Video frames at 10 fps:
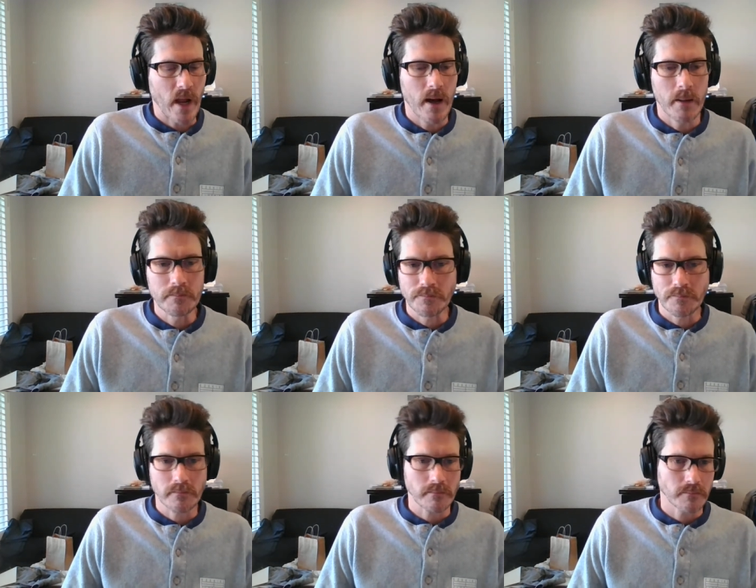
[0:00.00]
Um,
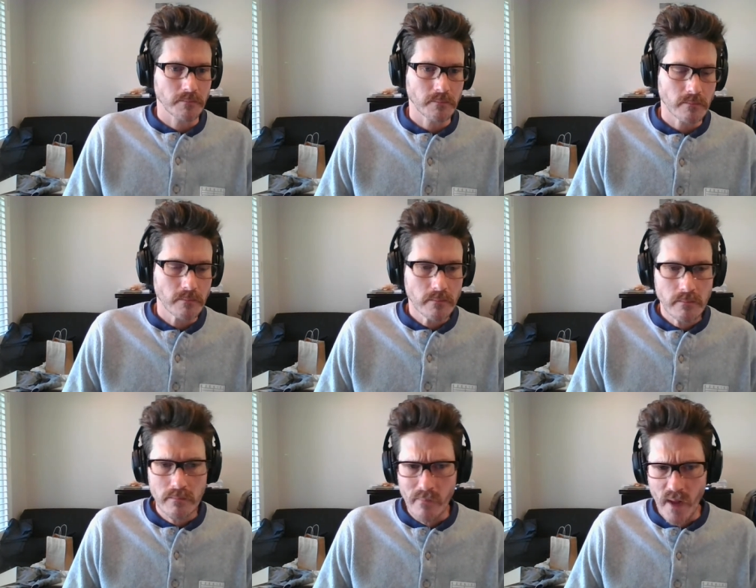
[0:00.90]

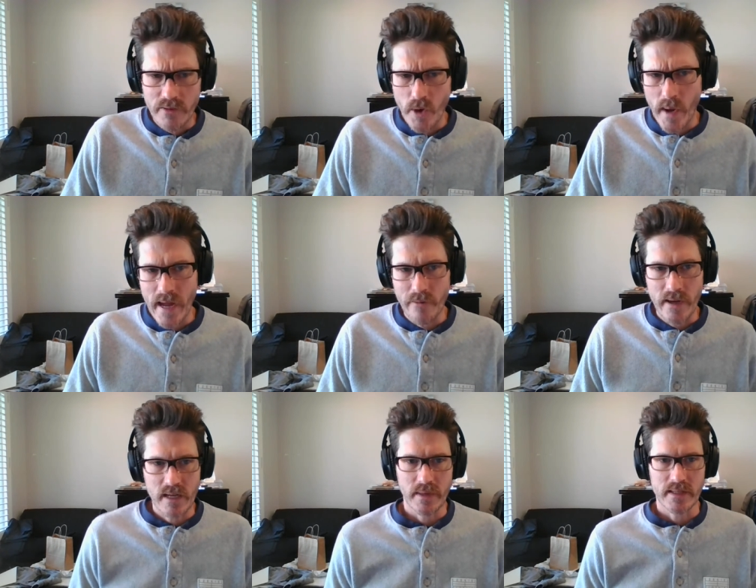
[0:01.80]
the way I
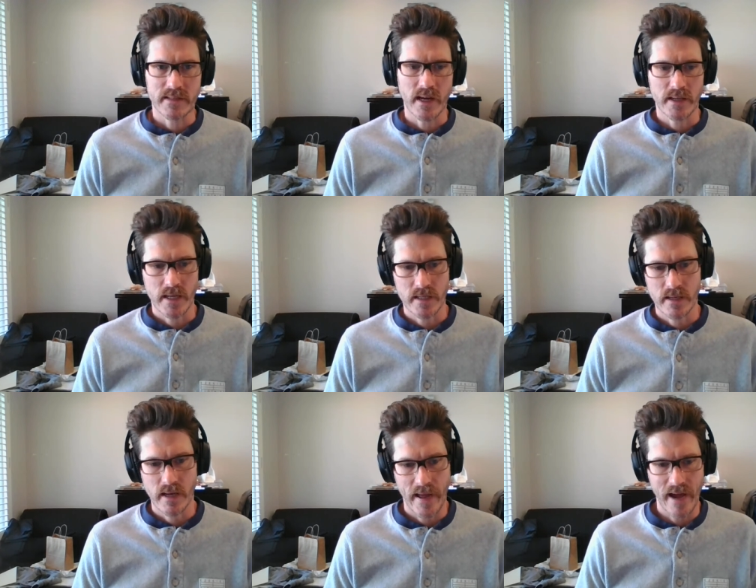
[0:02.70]
recommend studying,
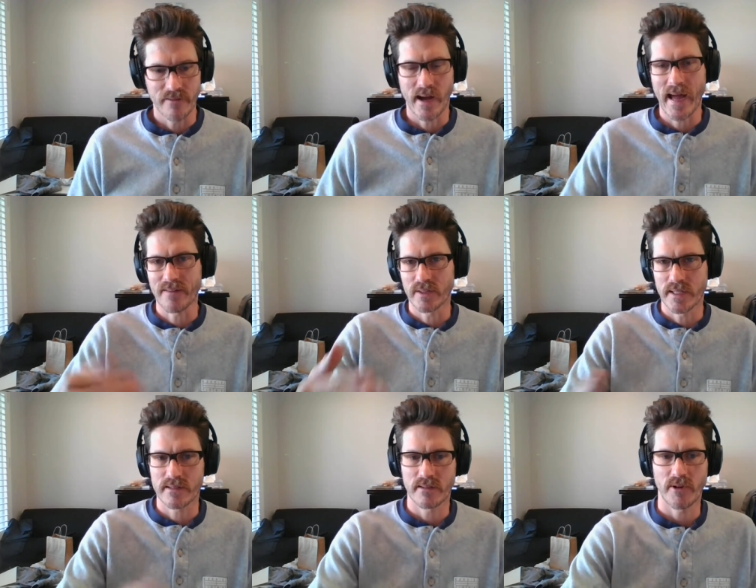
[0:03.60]
I have I have a
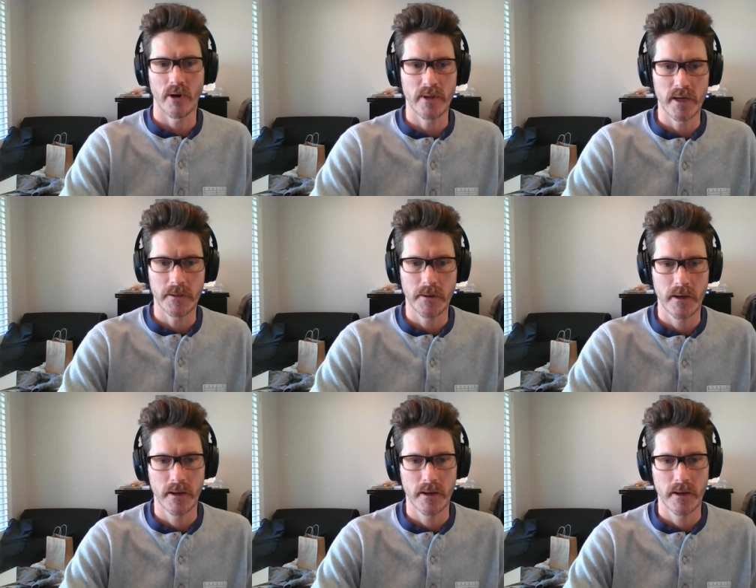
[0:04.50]
list of all the